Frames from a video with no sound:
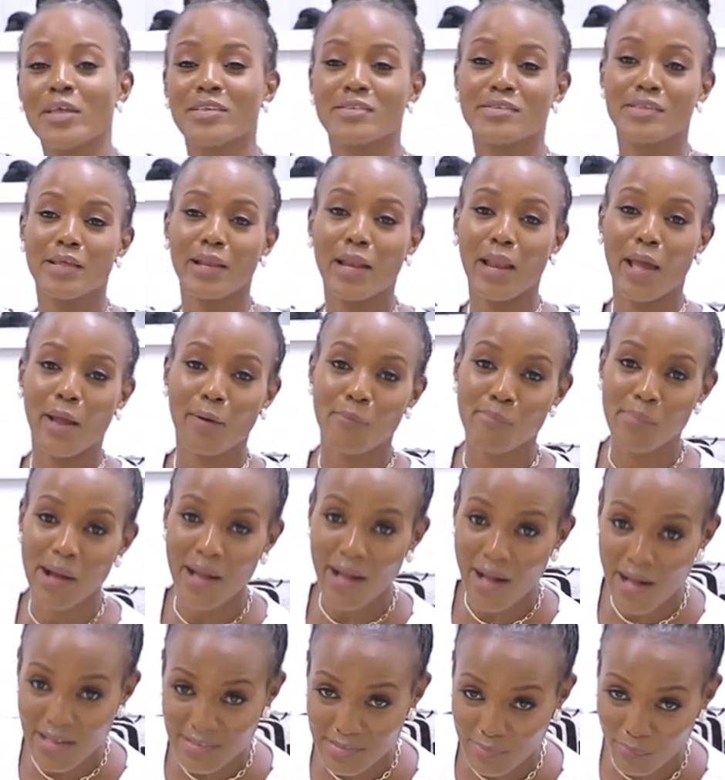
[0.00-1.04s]
is he like my
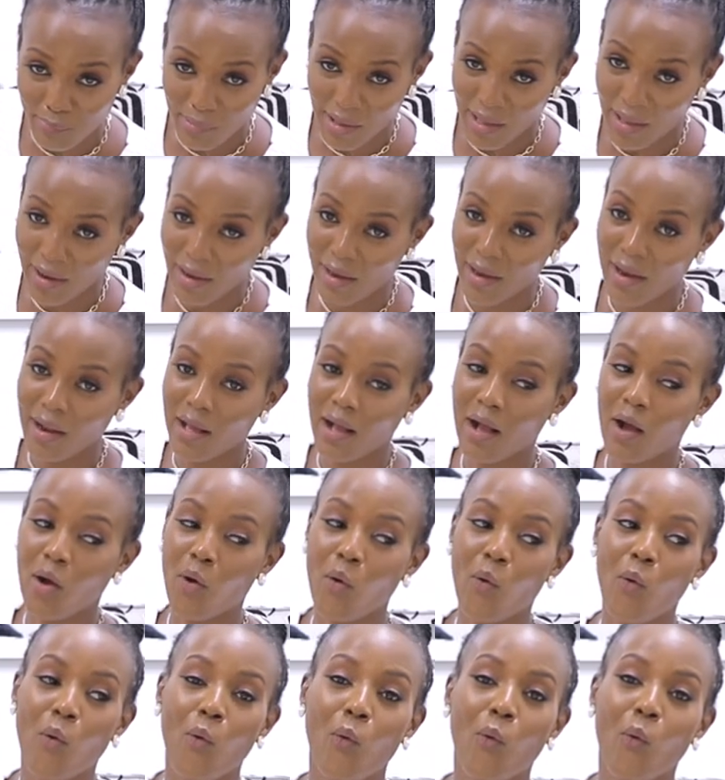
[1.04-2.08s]
husband,
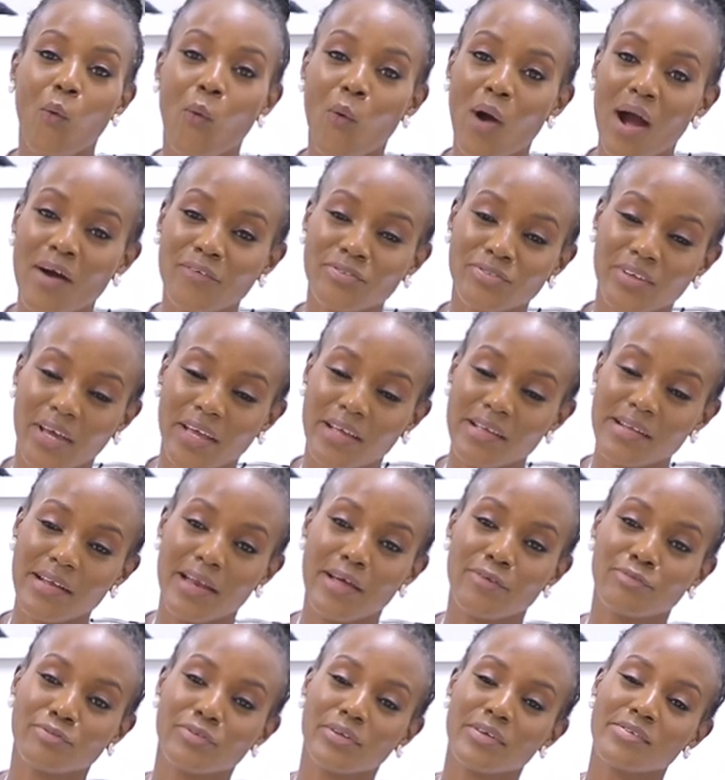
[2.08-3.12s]
who after he
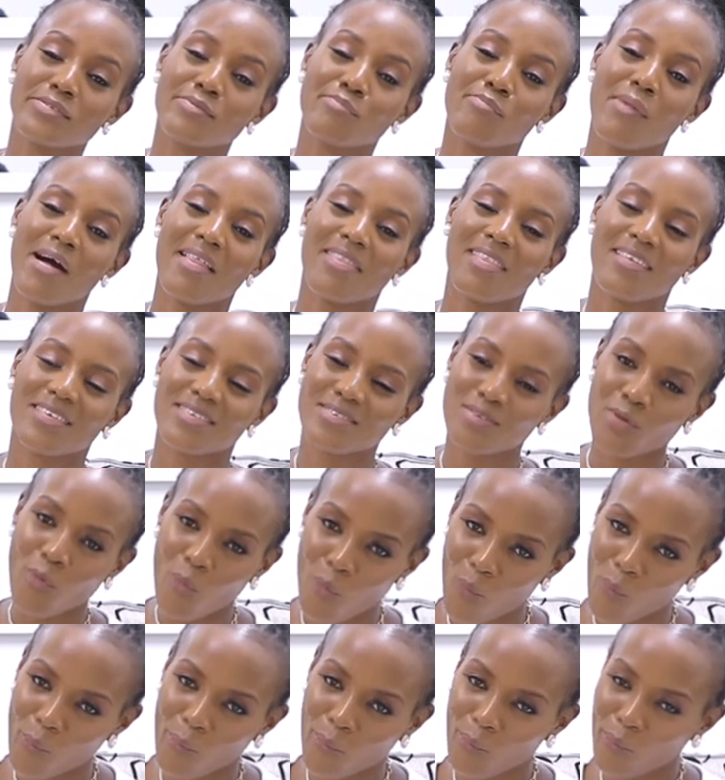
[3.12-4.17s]
left his mother's
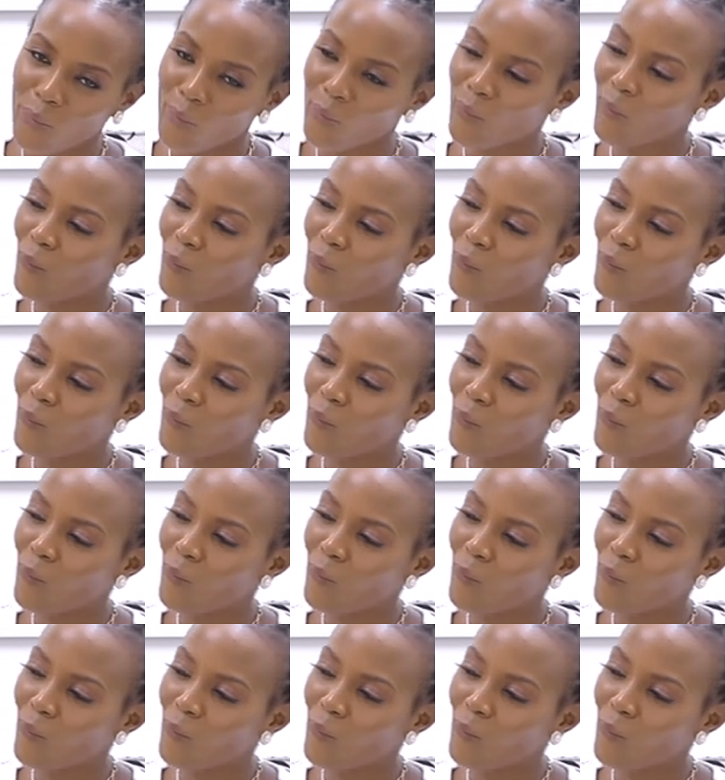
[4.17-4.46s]
home,